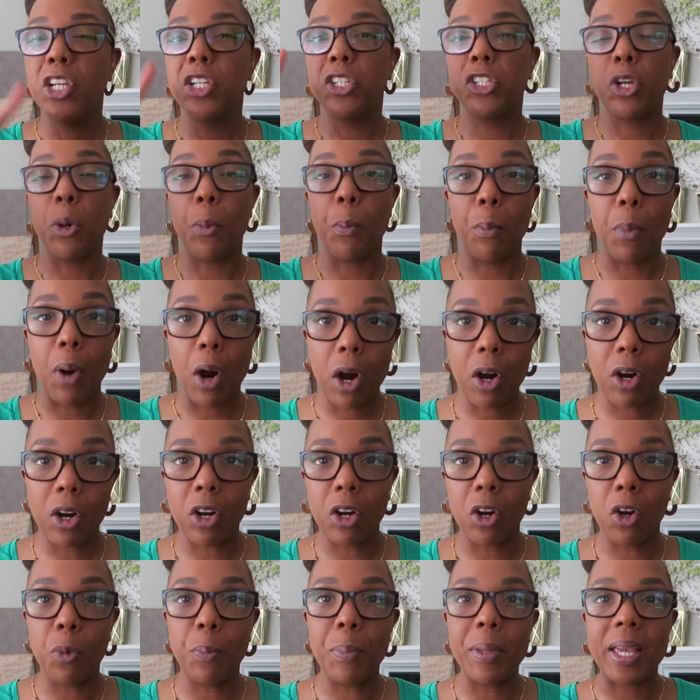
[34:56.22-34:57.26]

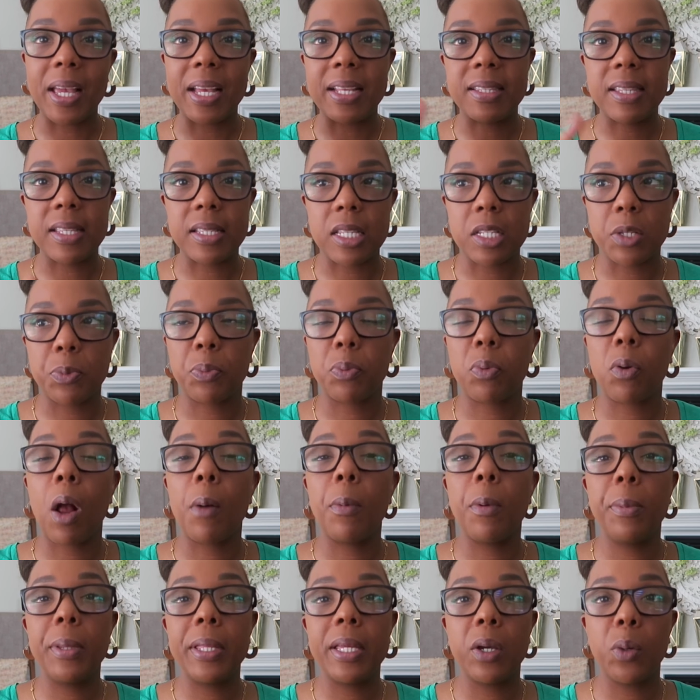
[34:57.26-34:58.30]
tomorrow because this is
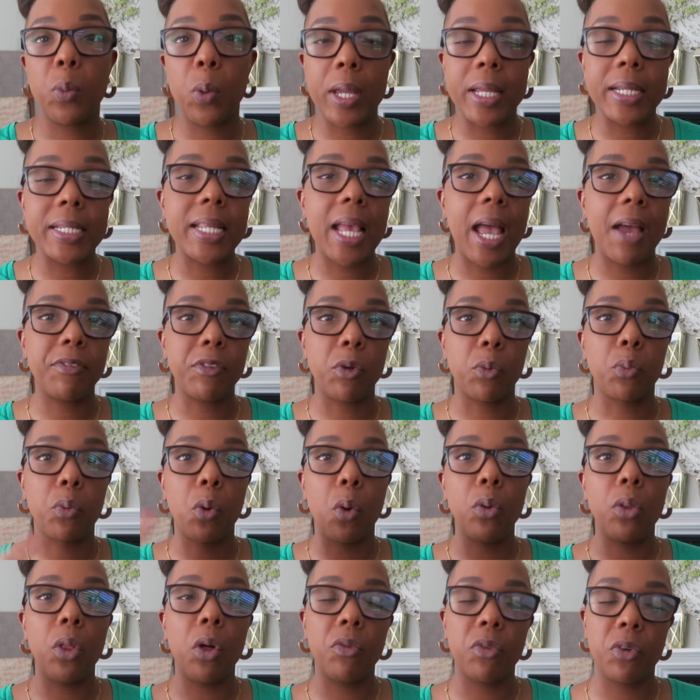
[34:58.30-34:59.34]
probably going to have to
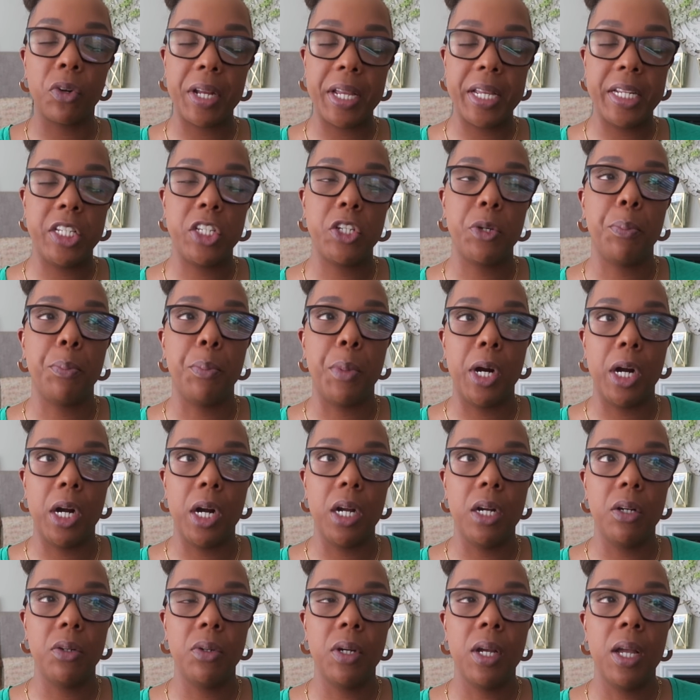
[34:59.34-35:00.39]
roll over in
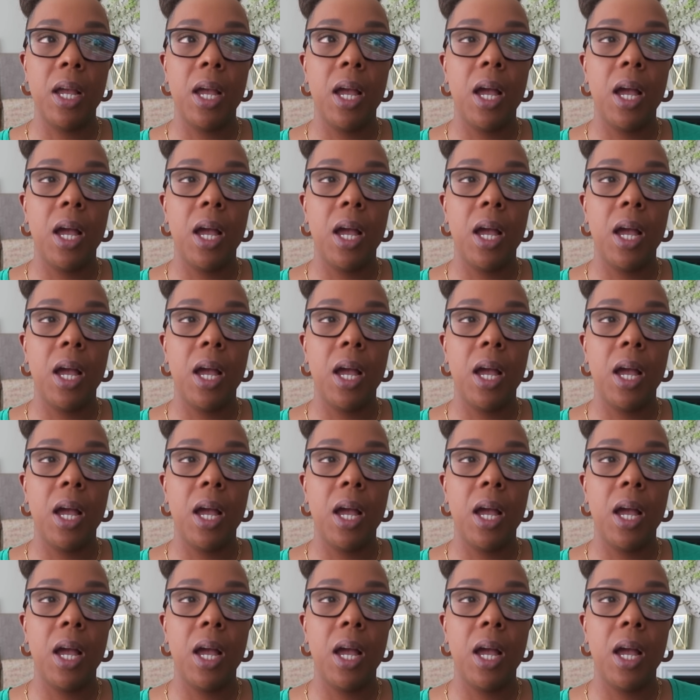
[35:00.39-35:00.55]
tomorrow.